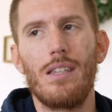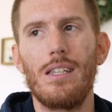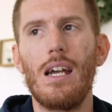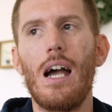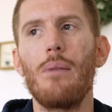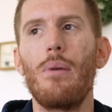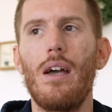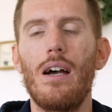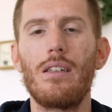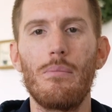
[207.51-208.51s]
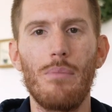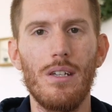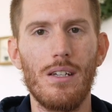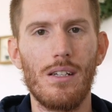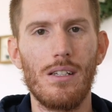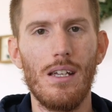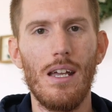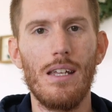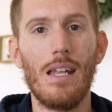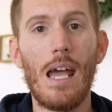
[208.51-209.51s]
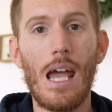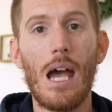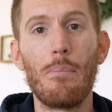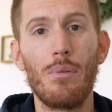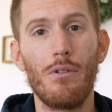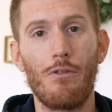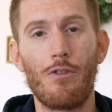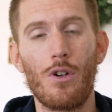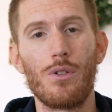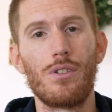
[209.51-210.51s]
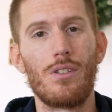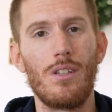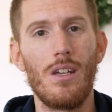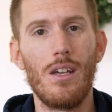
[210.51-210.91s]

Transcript: And the iPad, being an app-first